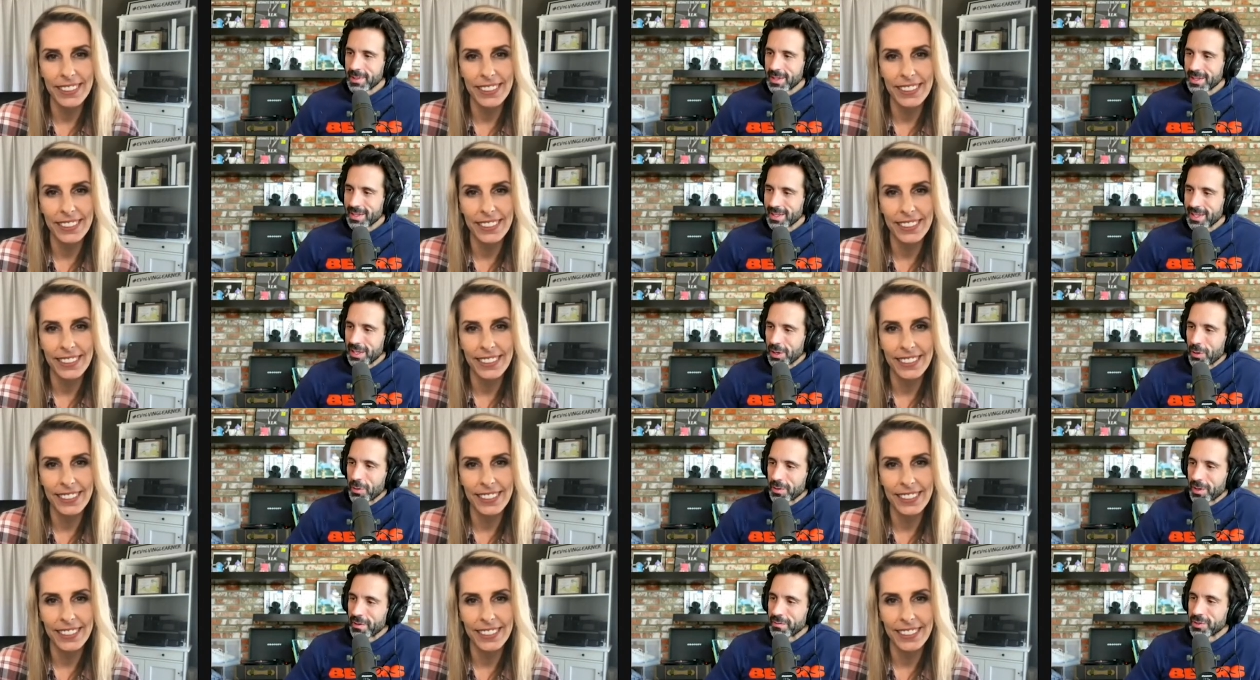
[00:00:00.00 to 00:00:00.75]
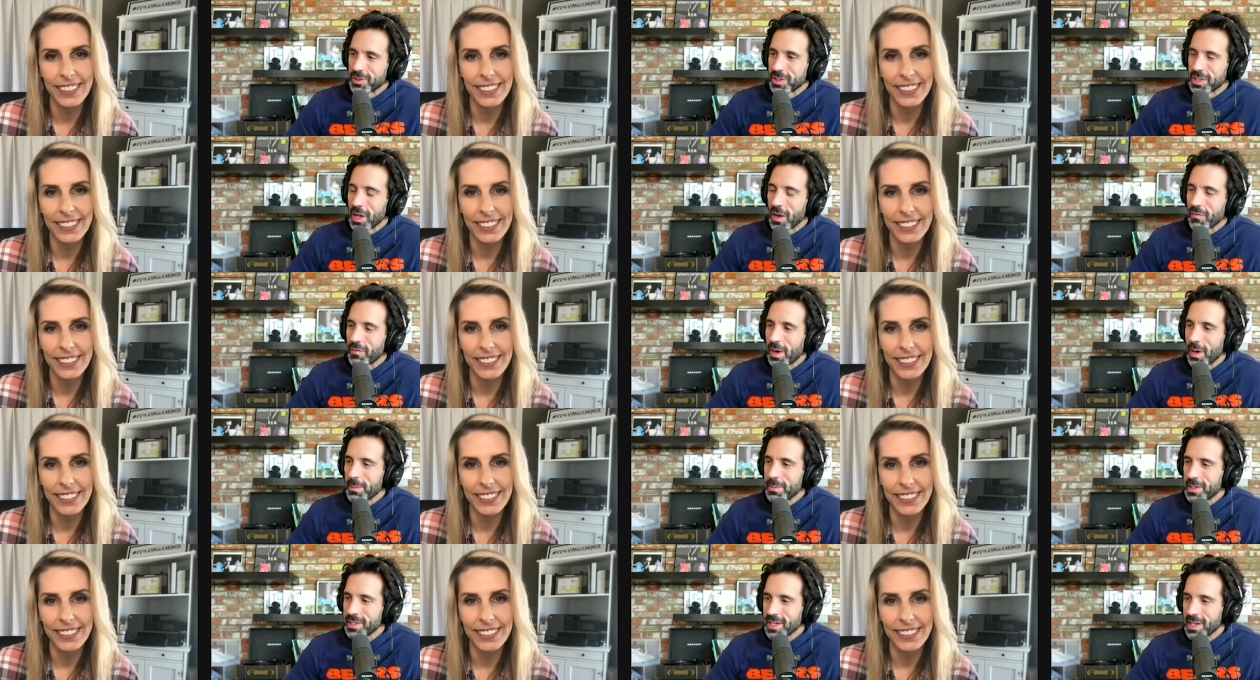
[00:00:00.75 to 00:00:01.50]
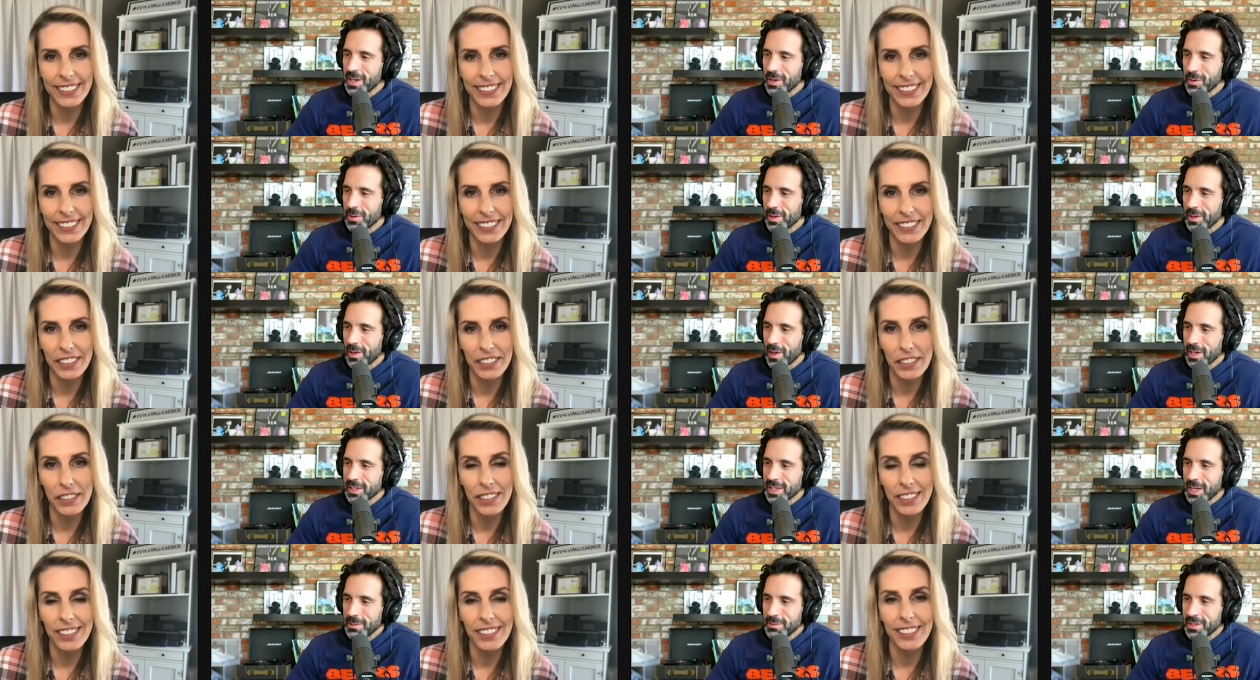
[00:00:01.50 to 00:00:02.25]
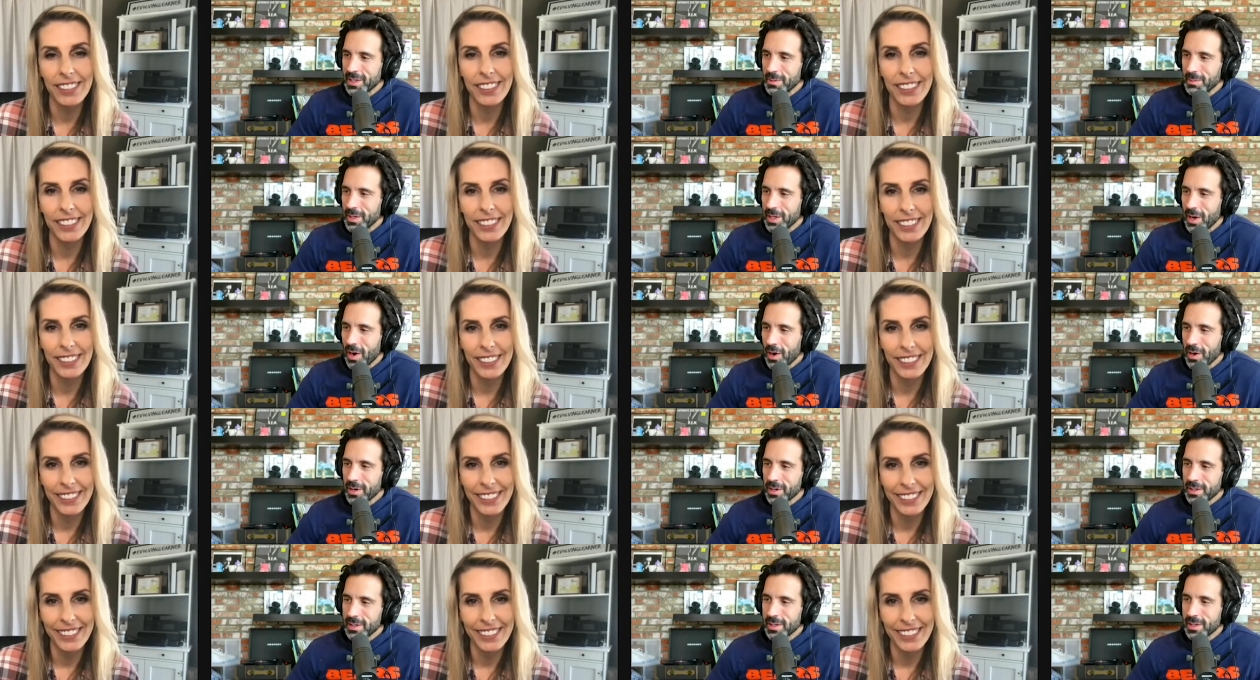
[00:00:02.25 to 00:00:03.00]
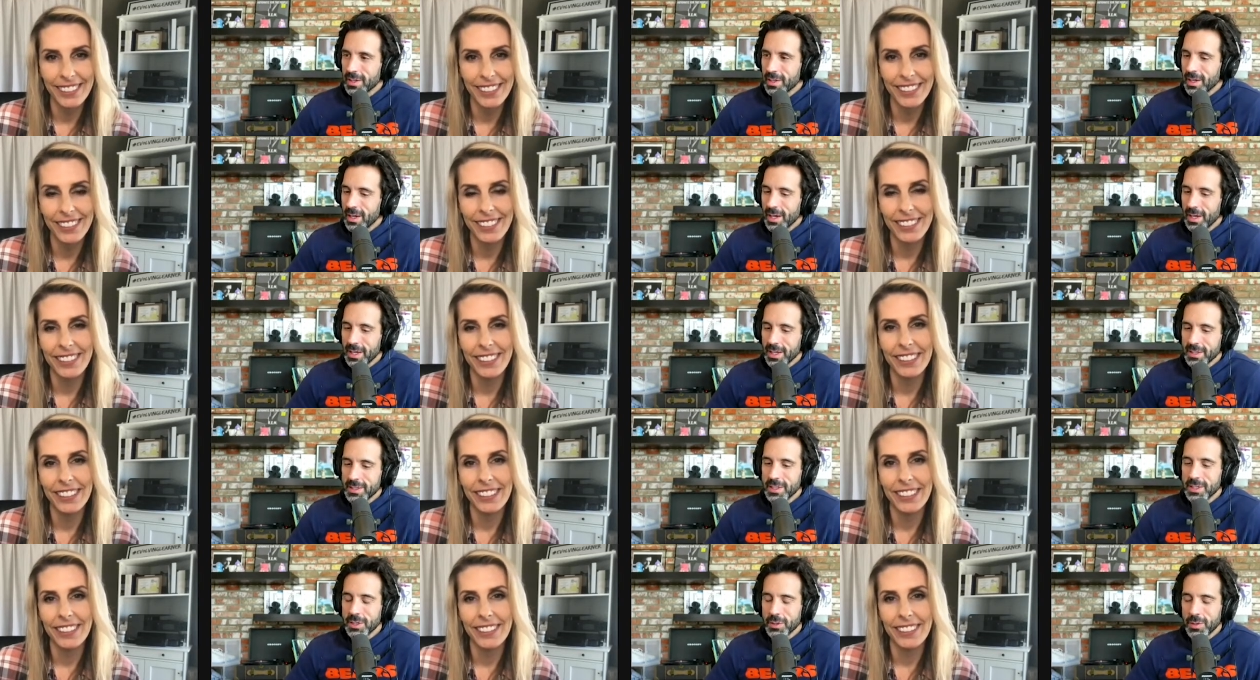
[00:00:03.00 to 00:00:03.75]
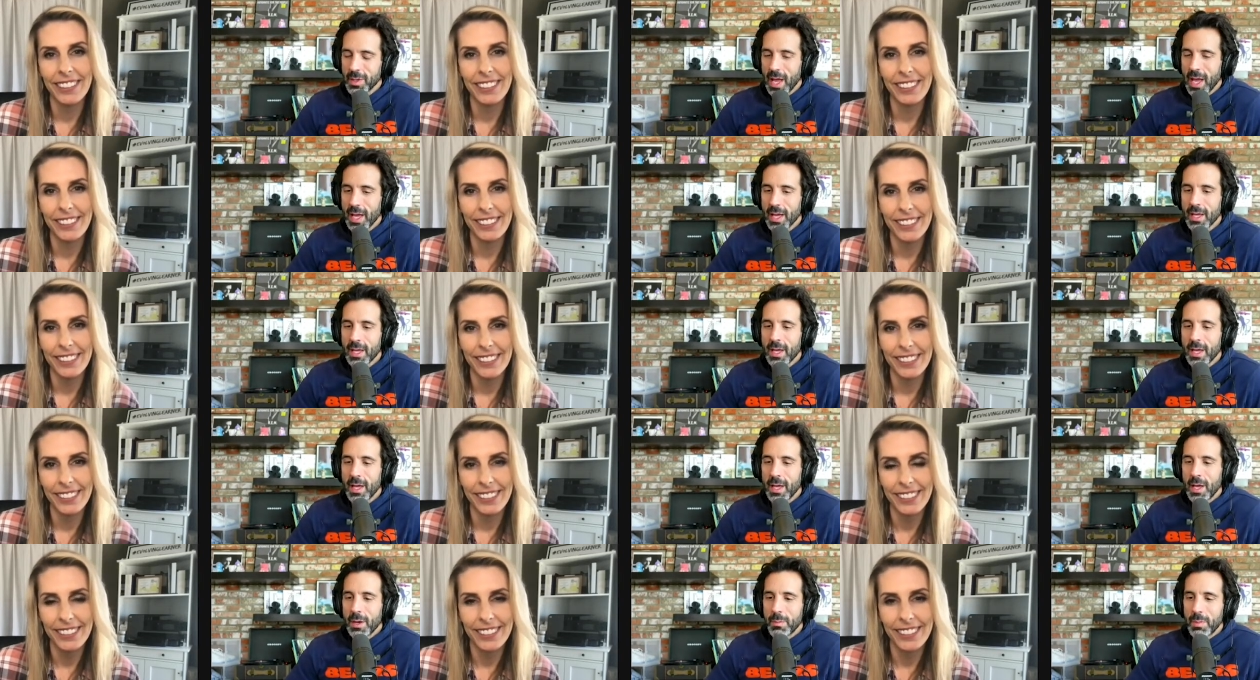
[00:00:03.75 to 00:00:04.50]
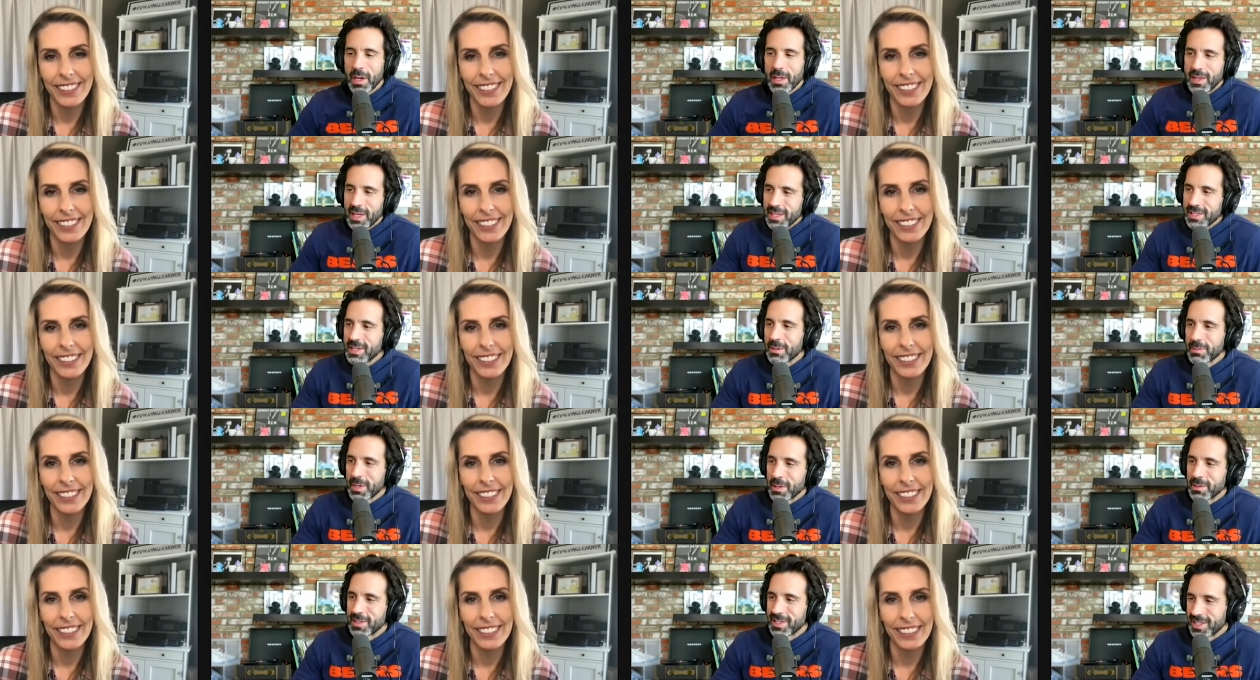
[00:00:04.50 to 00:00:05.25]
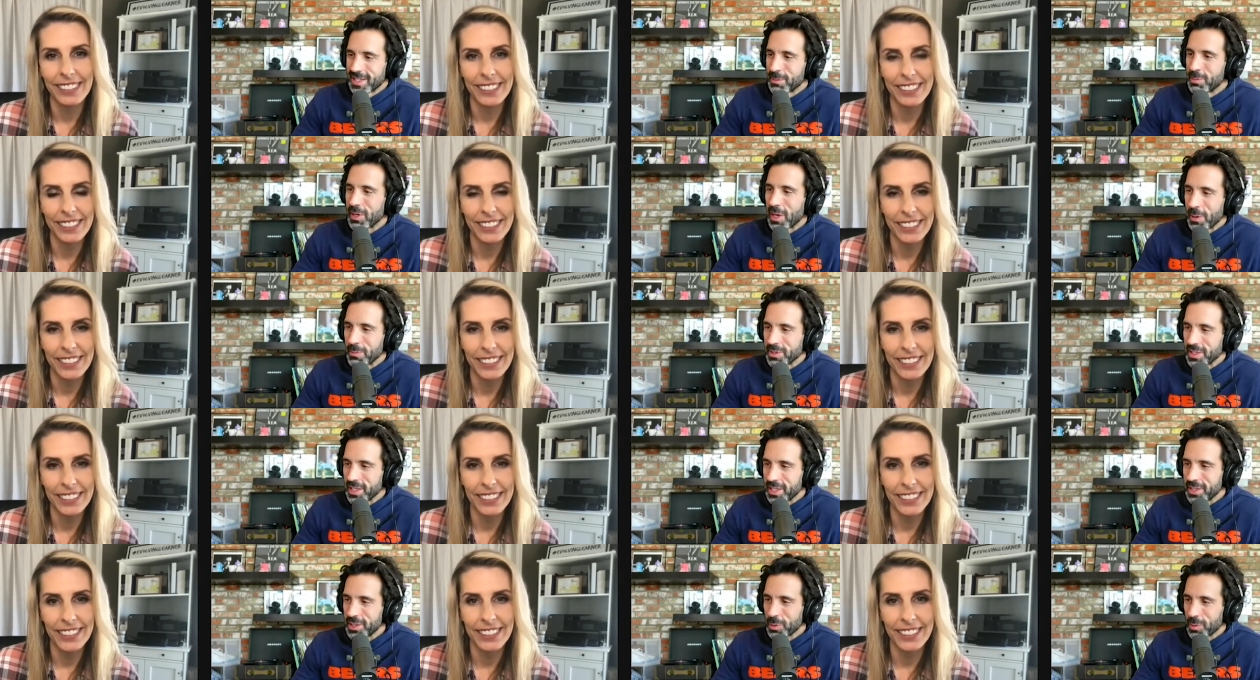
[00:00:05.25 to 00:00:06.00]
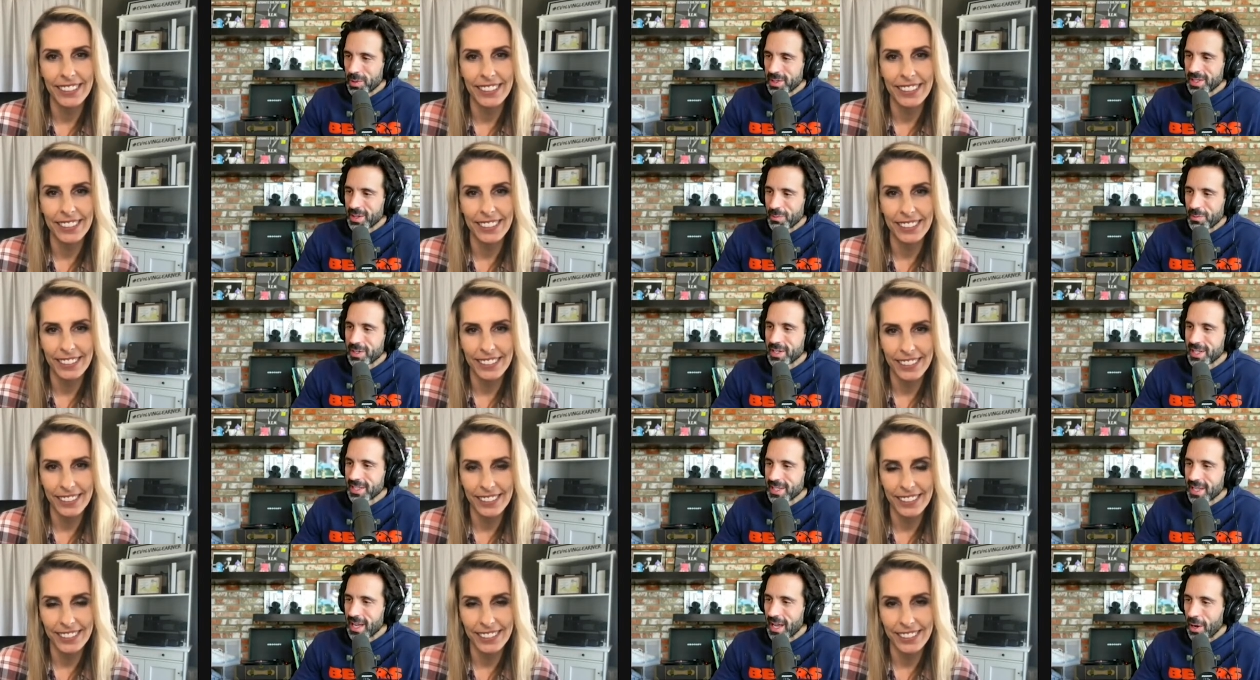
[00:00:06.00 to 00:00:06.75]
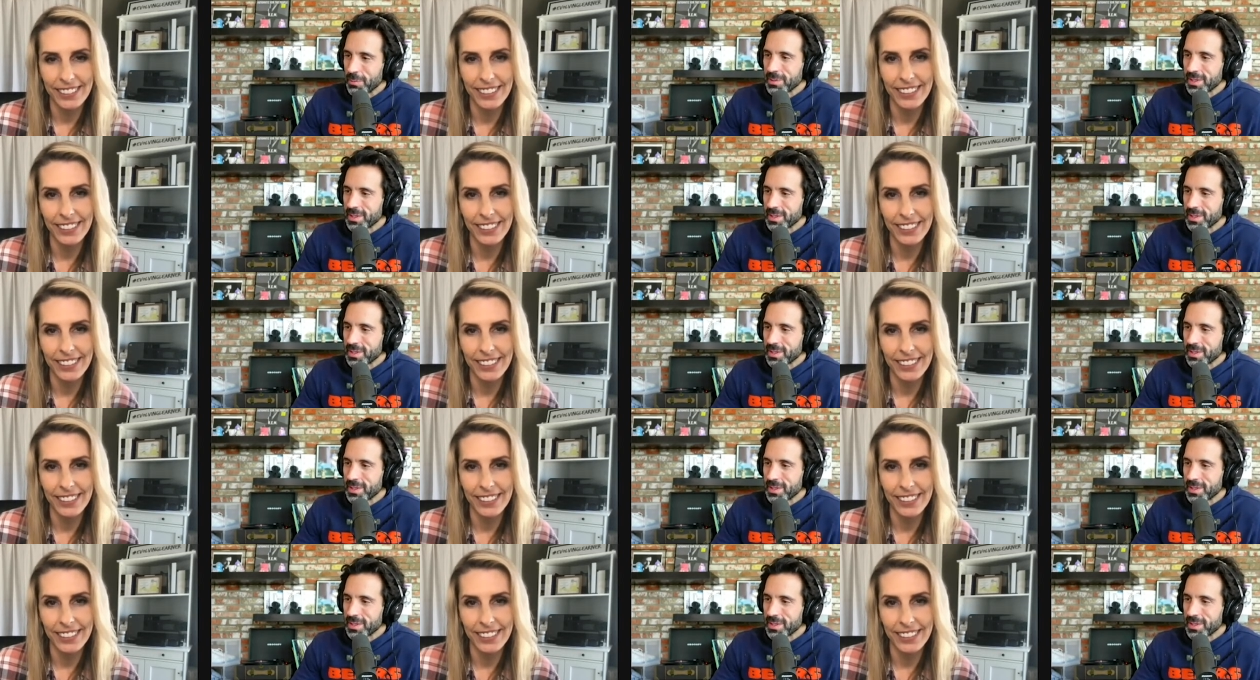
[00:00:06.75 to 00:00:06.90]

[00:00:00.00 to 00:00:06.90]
Speaker 1: you know, lift yourself up because I know a lot of times it can be hard uh, to do that. But I think sometimes it just becomes easier when someone does it. Helps